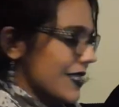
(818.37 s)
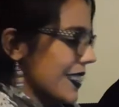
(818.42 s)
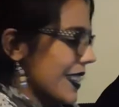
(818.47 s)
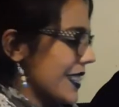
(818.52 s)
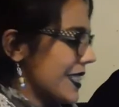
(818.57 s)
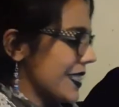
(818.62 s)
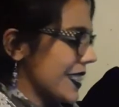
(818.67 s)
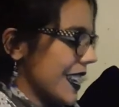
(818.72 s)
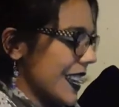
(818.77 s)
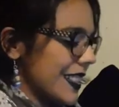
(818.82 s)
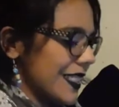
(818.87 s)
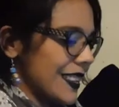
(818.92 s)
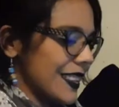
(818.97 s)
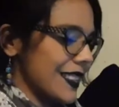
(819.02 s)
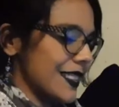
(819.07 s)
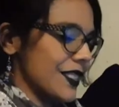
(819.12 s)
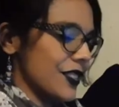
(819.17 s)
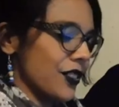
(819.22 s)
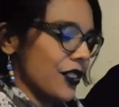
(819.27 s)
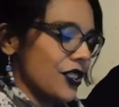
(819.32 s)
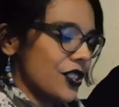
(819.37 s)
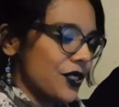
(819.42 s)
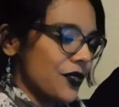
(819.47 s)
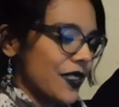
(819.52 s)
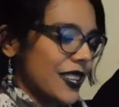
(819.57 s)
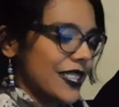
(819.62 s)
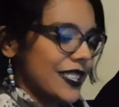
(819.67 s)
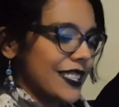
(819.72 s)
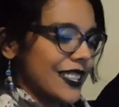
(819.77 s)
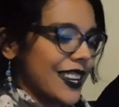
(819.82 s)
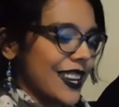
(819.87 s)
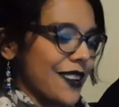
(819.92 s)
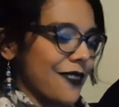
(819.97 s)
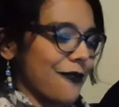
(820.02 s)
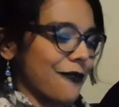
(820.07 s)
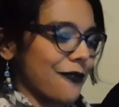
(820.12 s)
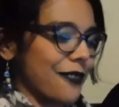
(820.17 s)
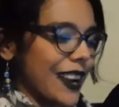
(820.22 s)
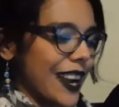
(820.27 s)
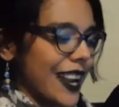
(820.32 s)
Let's get this surgery done,
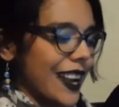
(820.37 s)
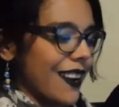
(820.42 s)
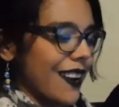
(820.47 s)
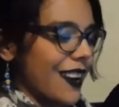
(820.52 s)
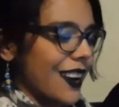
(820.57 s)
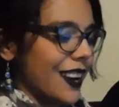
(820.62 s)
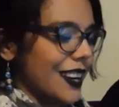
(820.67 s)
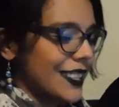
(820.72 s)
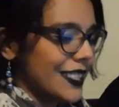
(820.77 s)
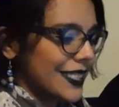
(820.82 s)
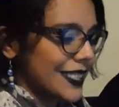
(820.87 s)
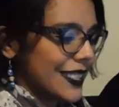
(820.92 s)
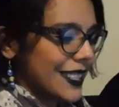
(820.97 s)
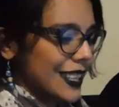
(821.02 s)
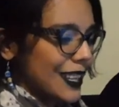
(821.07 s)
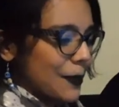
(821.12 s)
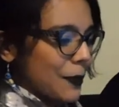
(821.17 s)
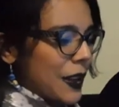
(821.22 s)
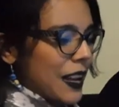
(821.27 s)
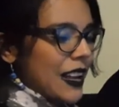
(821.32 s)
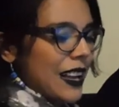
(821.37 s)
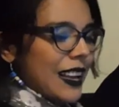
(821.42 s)
right? Awesome.